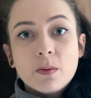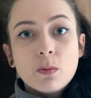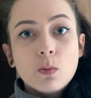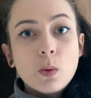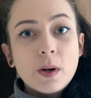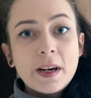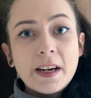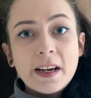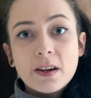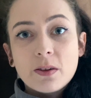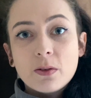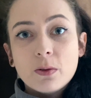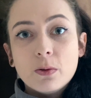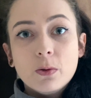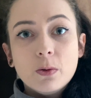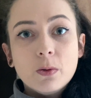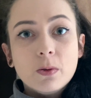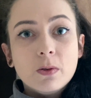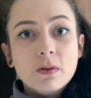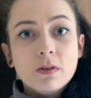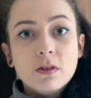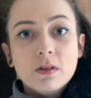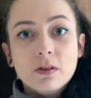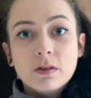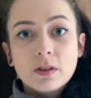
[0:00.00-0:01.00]
week
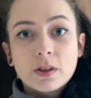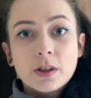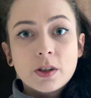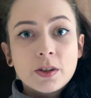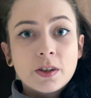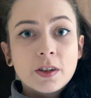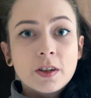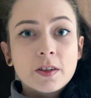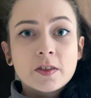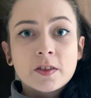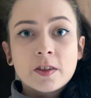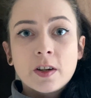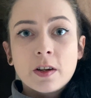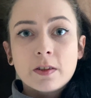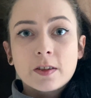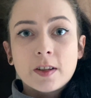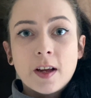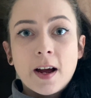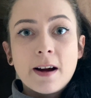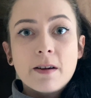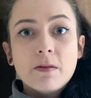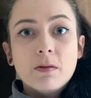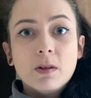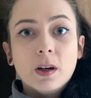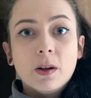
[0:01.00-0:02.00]
or goodness knows
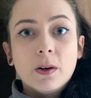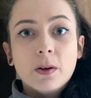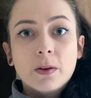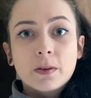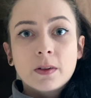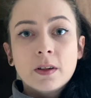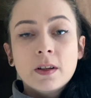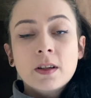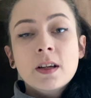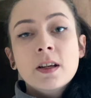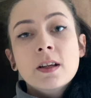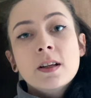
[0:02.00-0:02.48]
how long.